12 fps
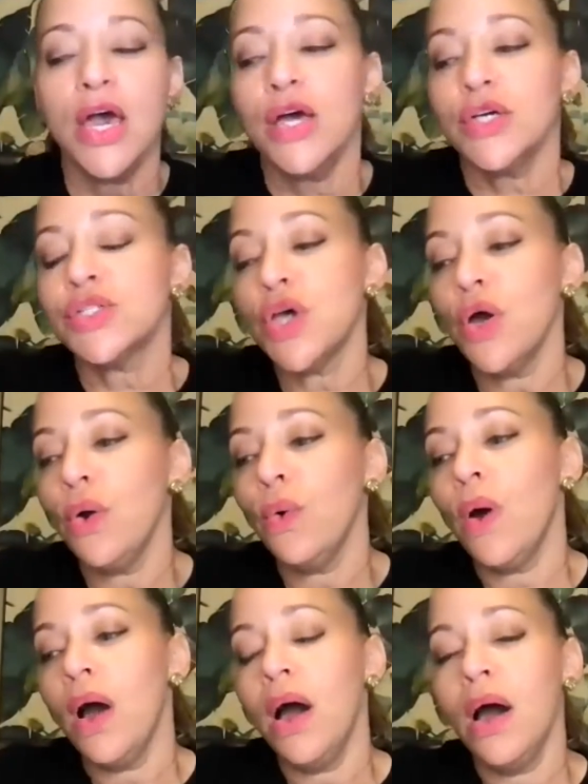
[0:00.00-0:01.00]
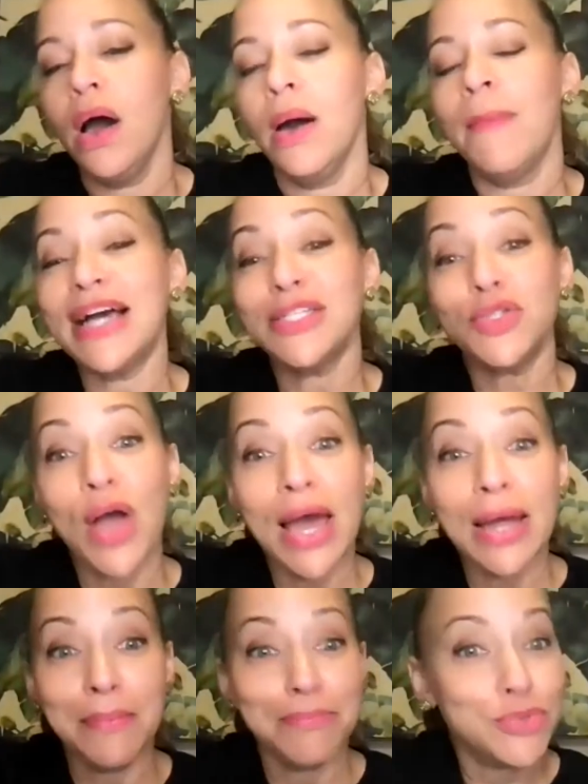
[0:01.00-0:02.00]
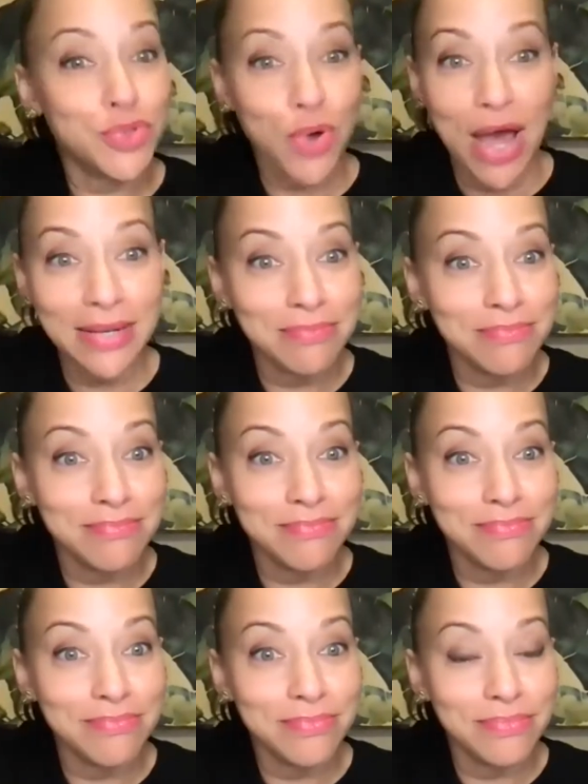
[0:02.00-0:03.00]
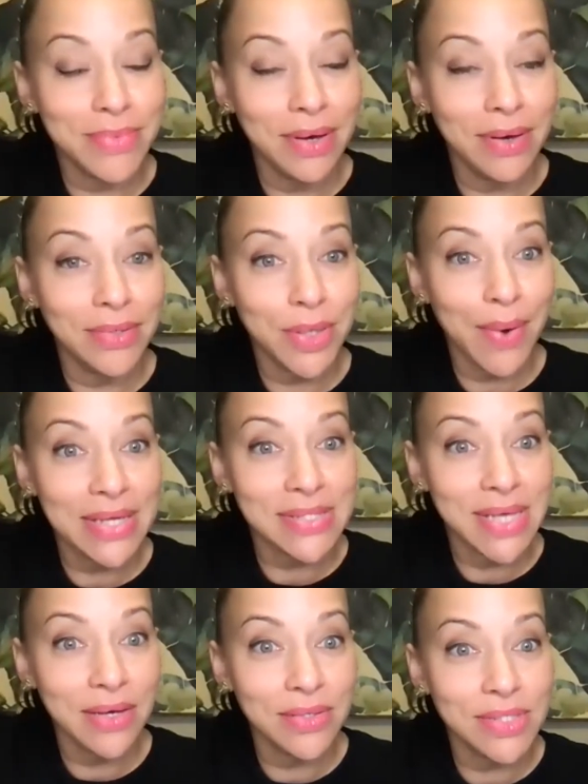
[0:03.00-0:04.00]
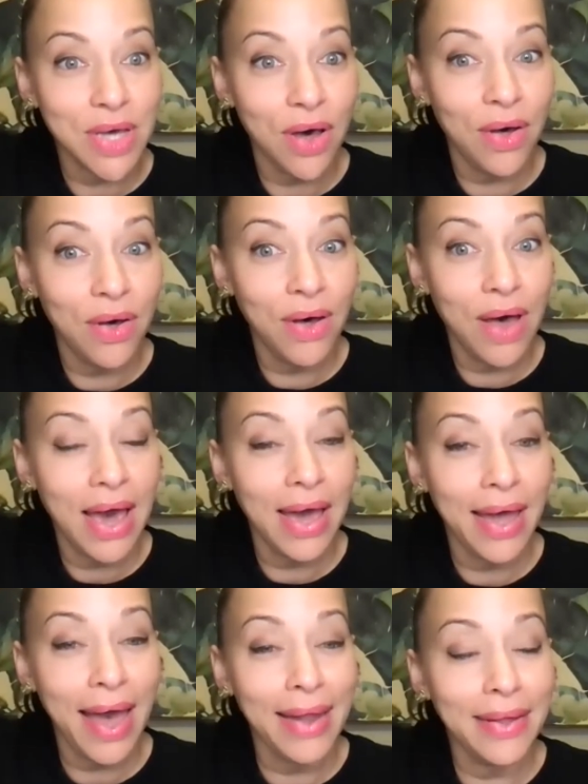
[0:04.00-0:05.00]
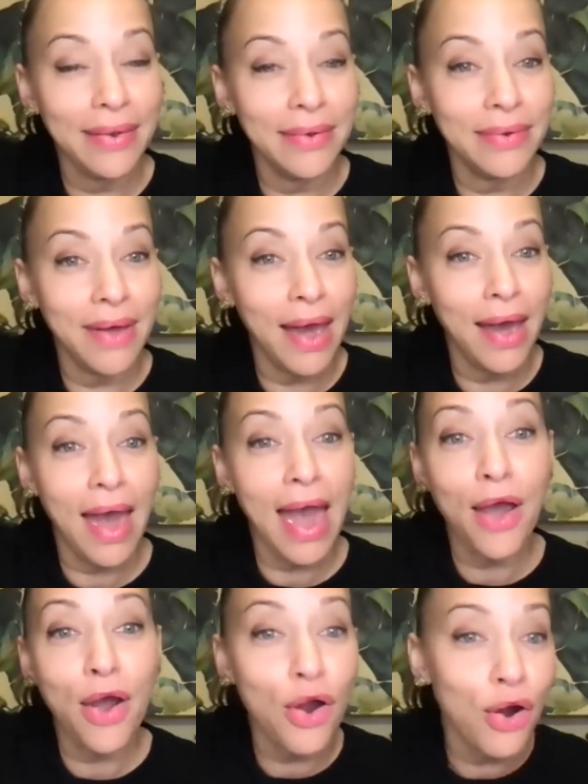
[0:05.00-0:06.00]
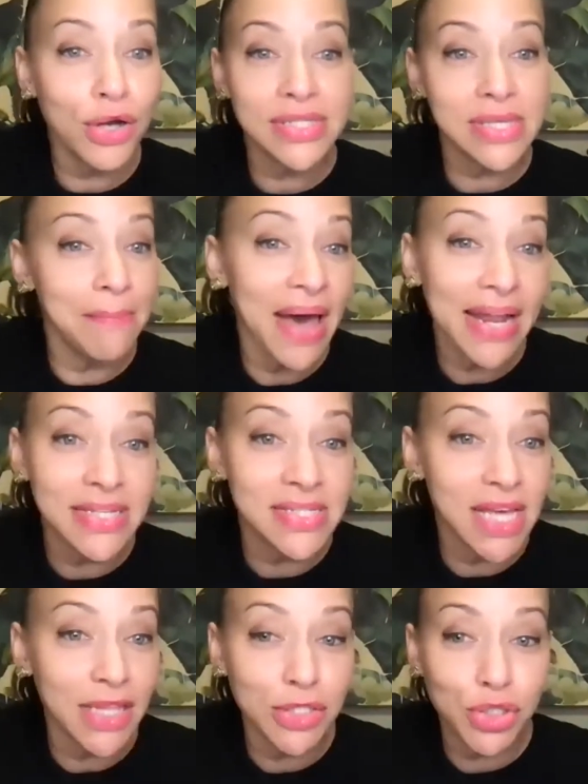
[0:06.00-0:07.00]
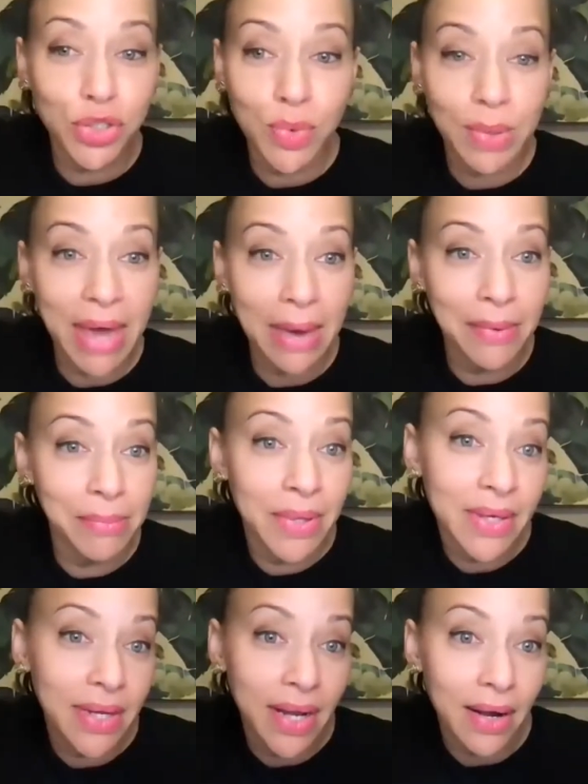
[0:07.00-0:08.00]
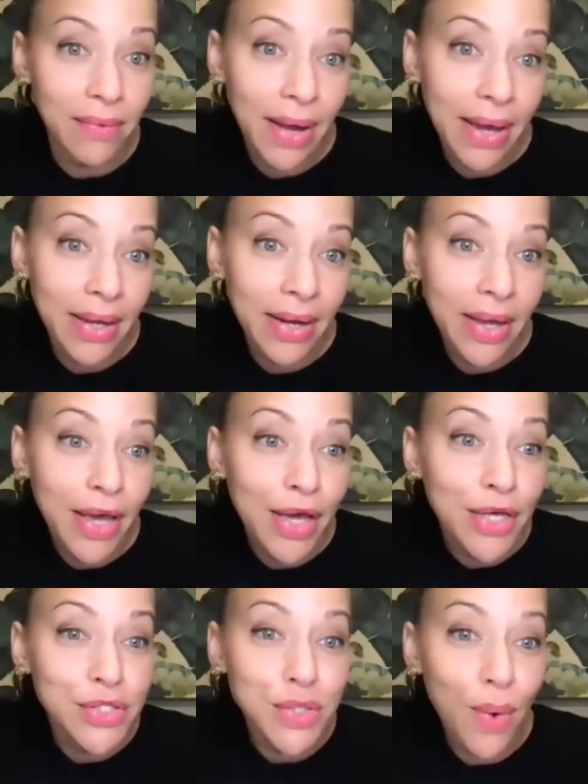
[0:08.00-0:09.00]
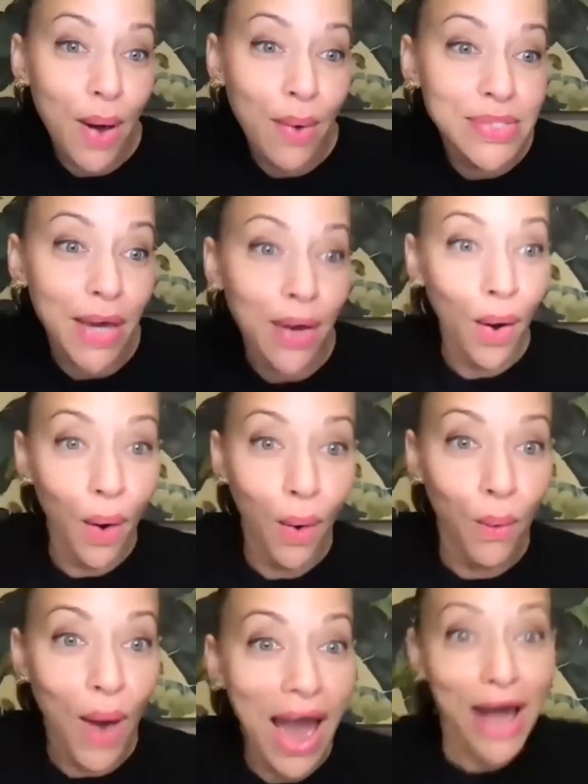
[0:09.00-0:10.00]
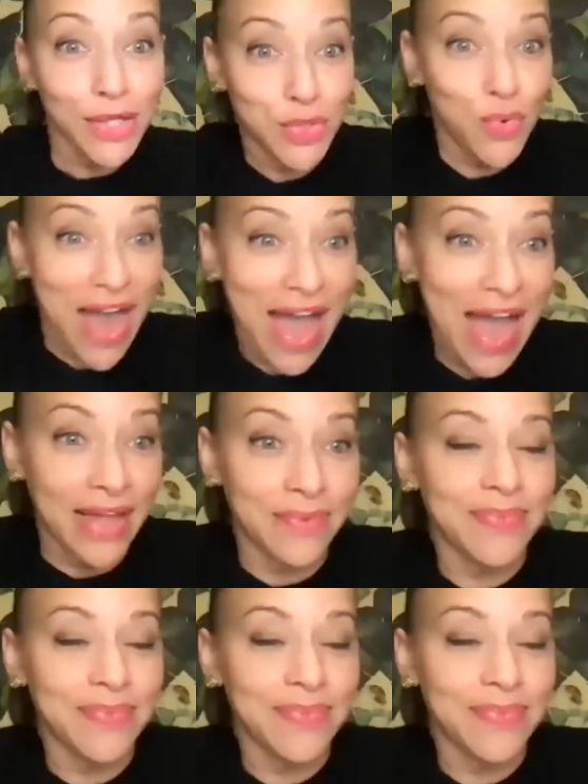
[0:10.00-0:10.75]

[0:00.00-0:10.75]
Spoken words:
So I tried direct sales, y'all. I heard somebody selling jewelry became a millionaire, right? So I was like, oh, I'll do that.